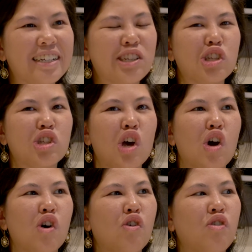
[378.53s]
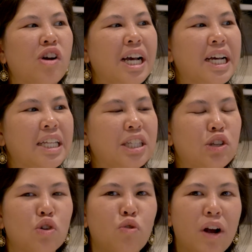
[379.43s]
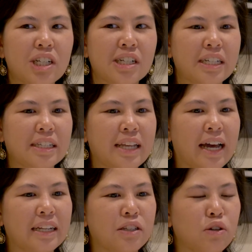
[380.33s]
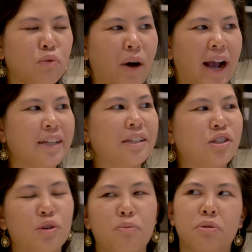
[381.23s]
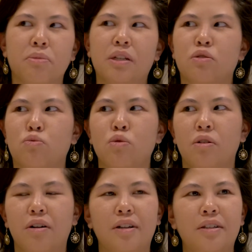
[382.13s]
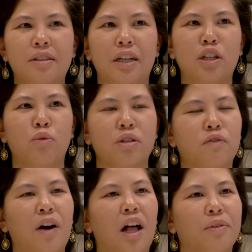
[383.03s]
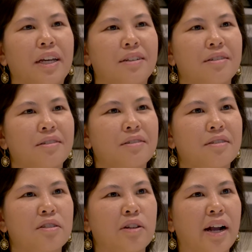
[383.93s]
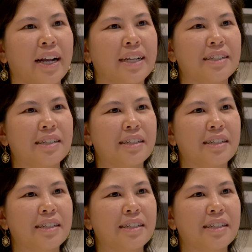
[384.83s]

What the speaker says: So the question is so why did you implement a rule that no one's following, right?